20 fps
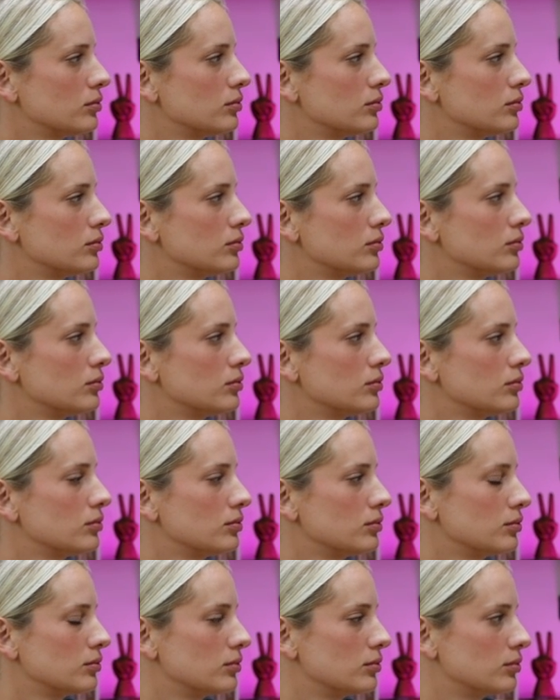
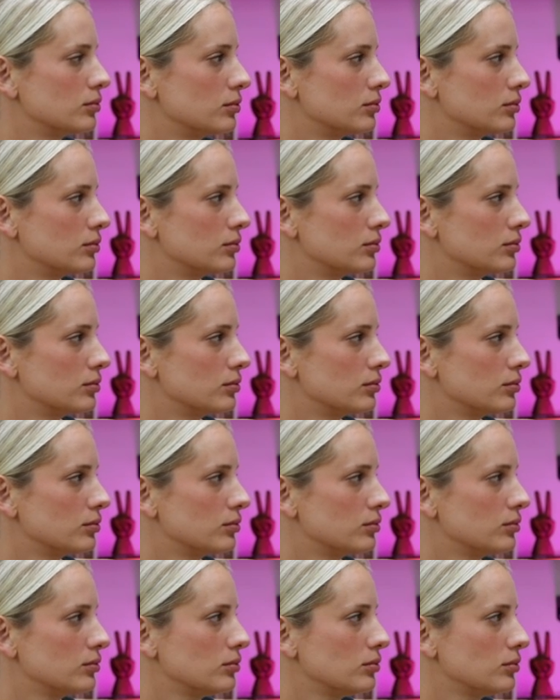
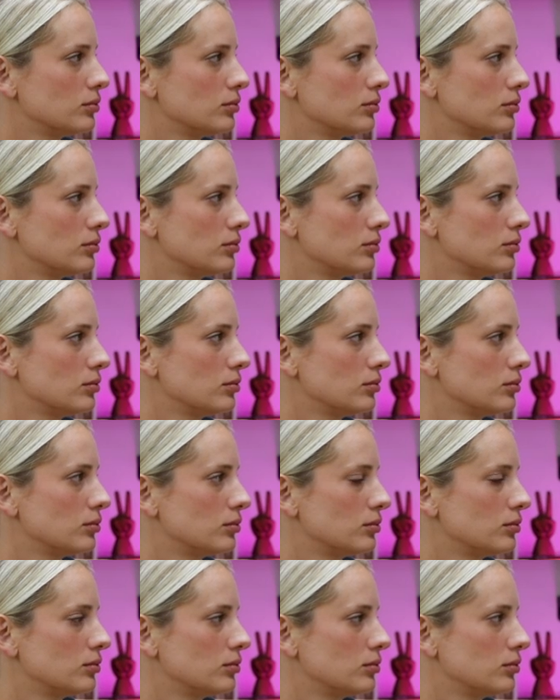
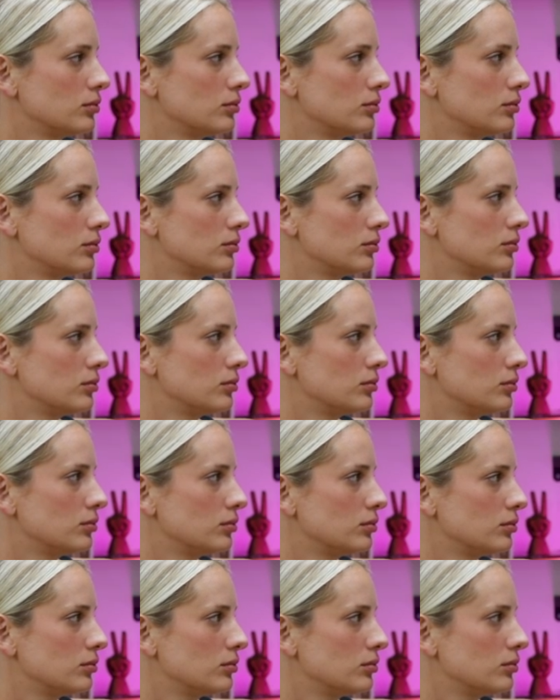
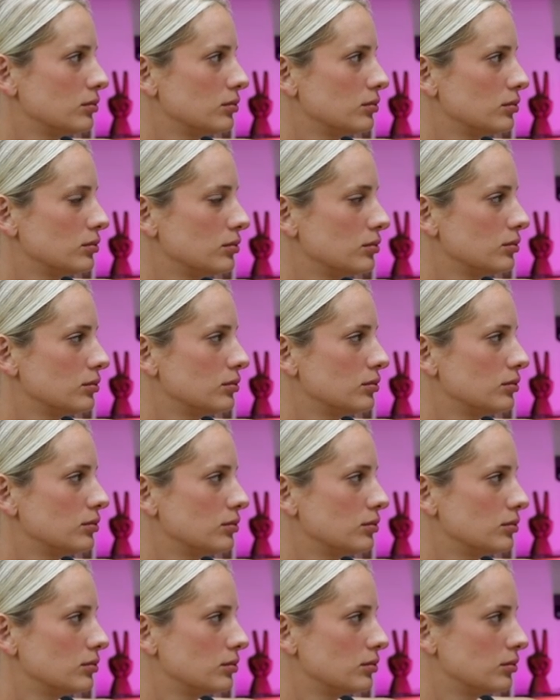
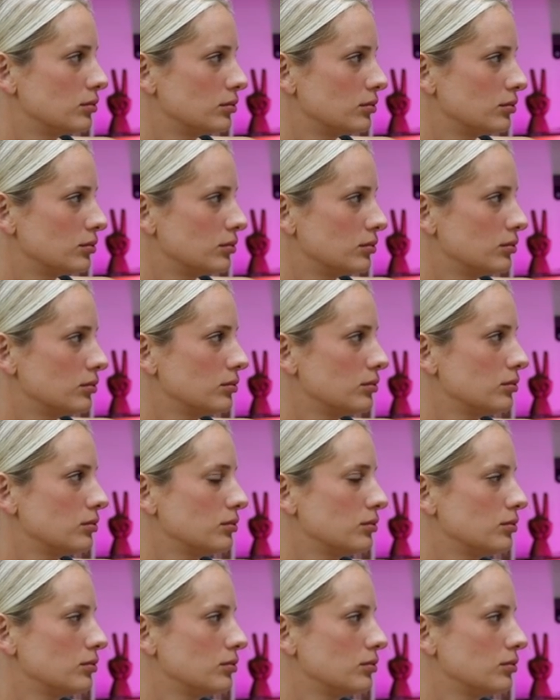The person shown says nothing.